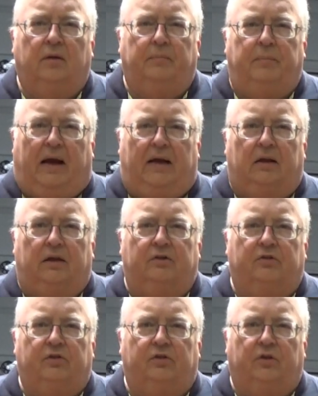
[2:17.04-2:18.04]

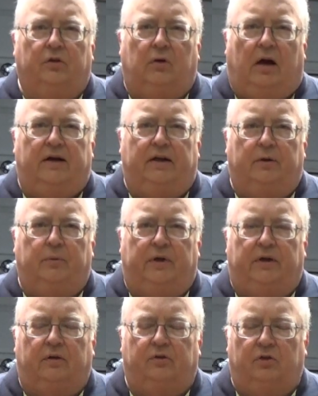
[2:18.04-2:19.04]
balance the grinding wheel.